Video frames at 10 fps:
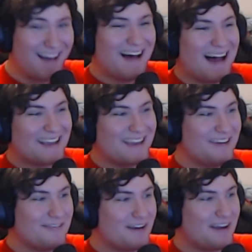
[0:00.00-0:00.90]
I
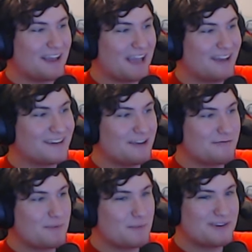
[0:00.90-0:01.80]
can't
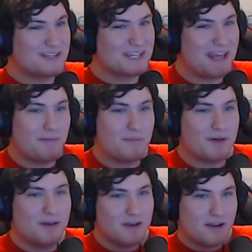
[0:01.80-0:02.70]
remember his name, but
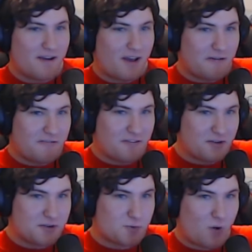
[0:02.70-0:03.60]
for
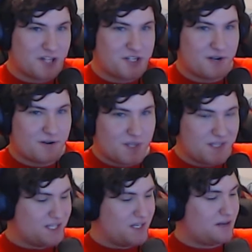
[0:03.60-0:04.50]
those watching or
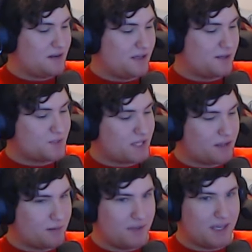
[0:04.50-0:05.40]
listening, it was like
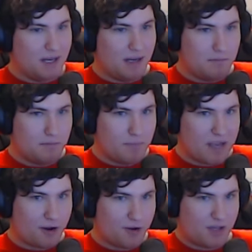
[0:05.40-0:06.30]
the beginning
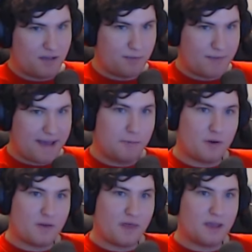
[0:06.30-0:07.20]
area of the map
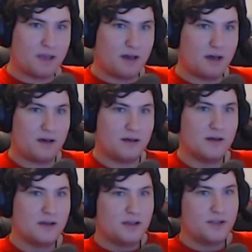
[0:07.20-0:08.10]
where like
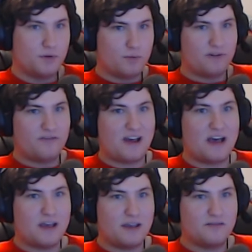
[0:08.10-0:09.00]
you
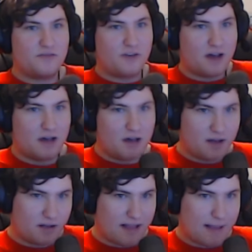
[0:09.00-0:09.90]
revive
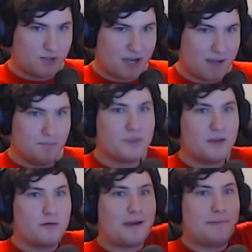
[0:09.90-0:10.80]
Claptrap
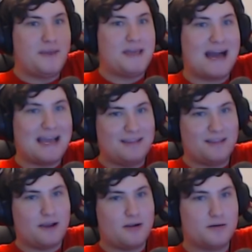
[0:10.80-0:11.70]
right behind there.
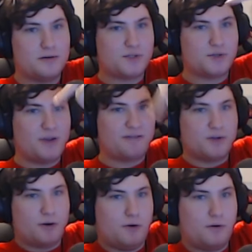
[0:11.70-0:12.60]
So you have to
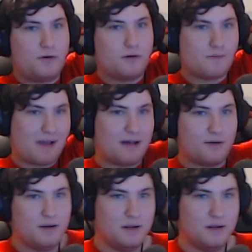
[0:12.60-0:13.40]
go around